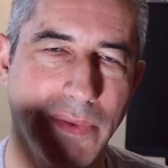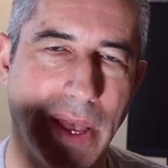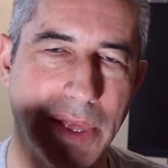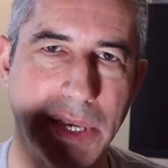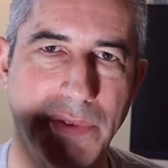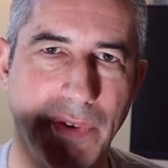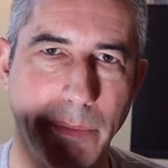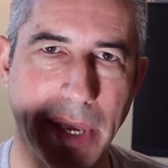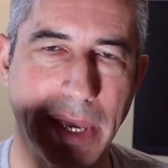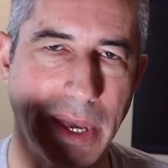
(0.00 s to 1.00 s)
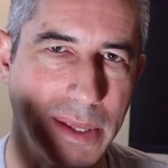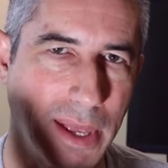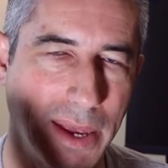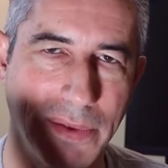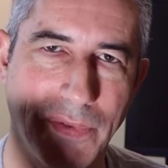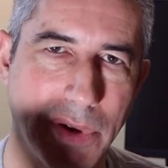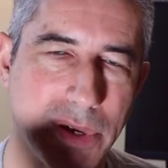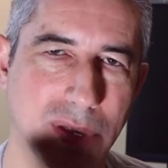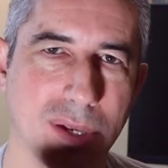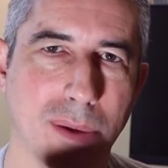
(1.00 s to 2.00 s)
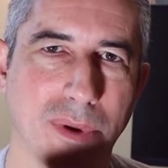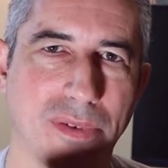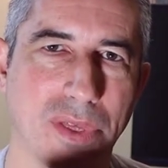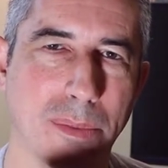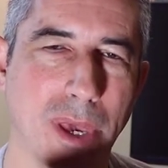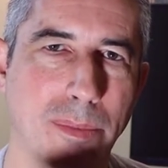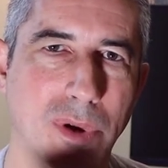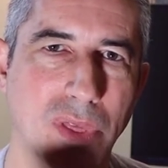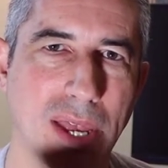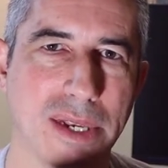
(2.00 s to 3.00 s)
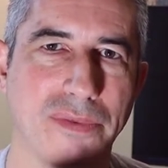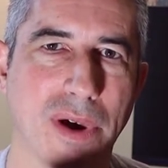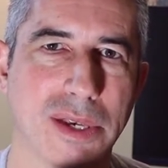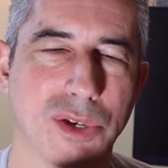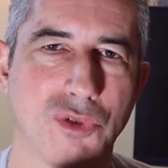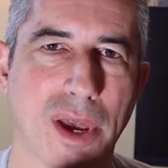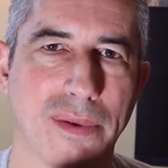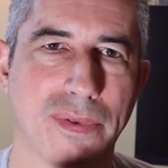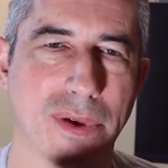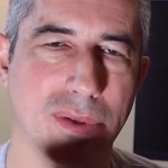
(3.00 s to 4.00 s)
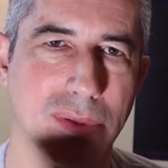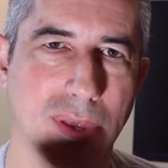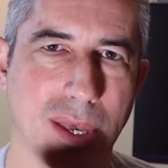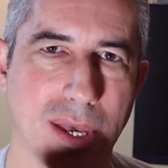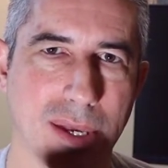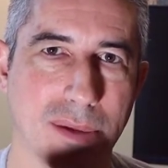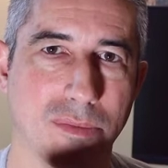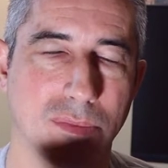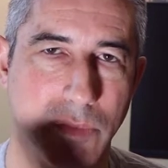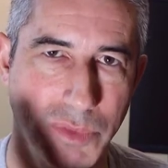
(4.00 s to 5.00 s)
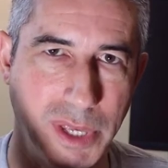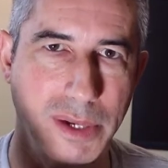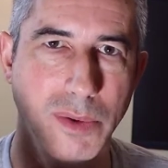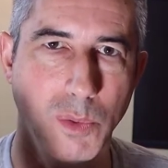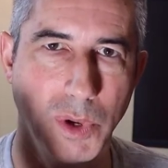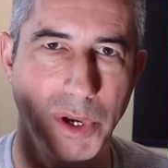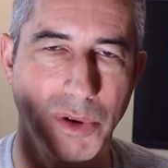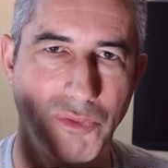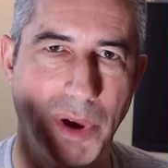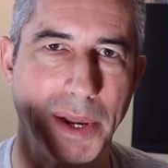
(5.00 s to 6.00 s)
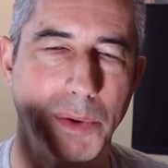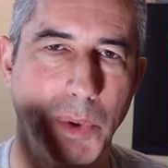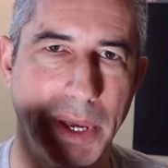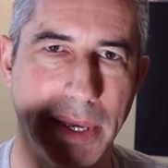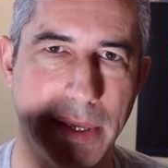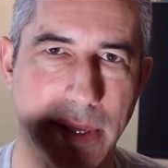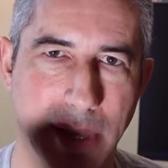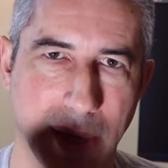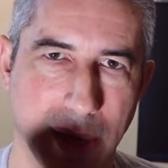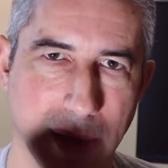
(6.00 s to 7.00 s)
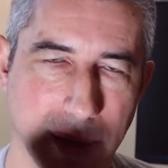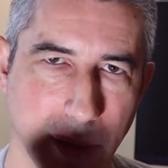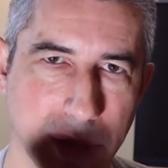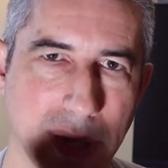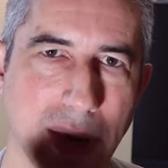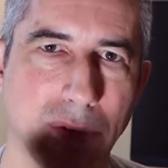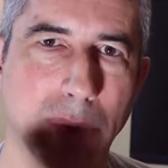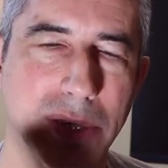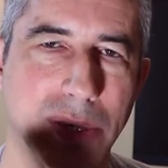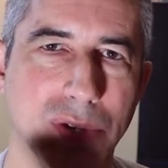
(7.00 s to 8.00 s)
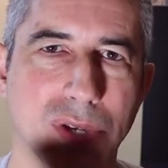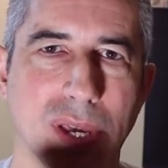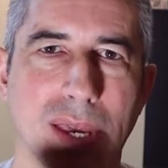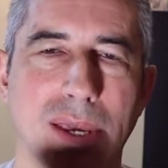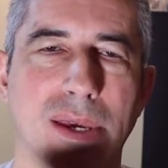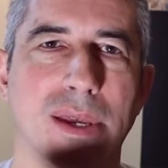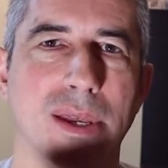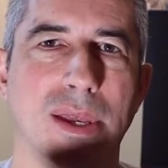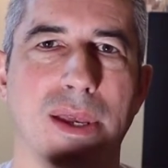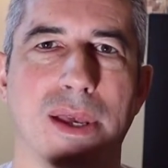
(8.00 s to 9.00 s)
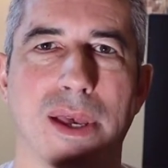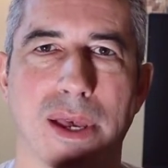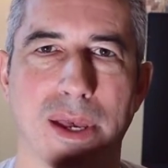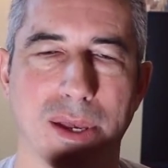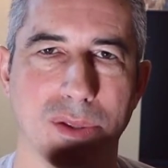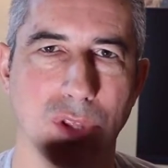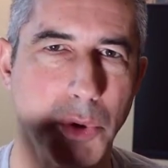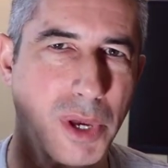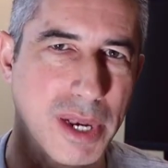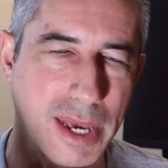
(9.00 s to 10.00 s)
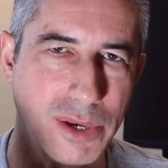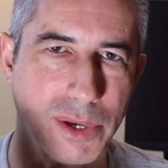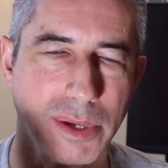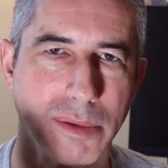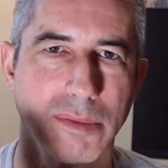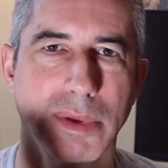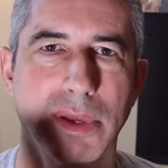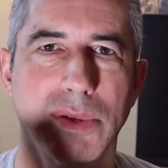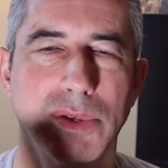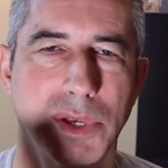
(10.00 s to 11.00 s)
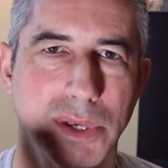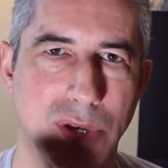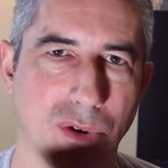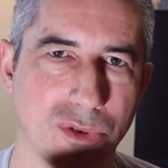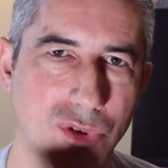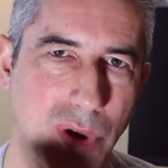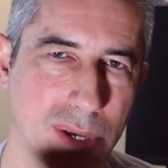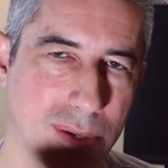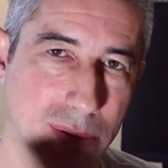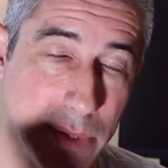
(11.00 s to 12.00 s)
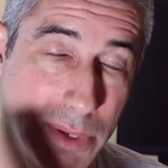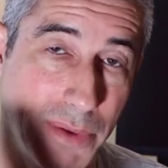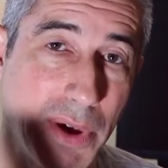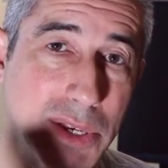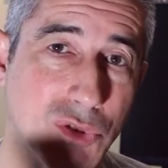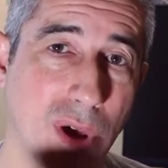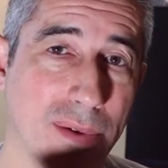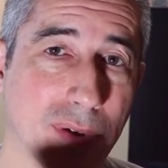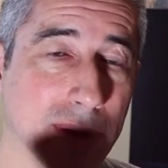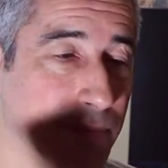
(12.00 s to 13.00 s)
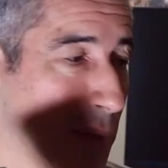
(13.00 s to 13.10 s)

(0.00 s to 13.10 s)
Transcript: at least for me and for a good number of other people, that device driver didn't work right away. There was an error message saying no connection to the device driver.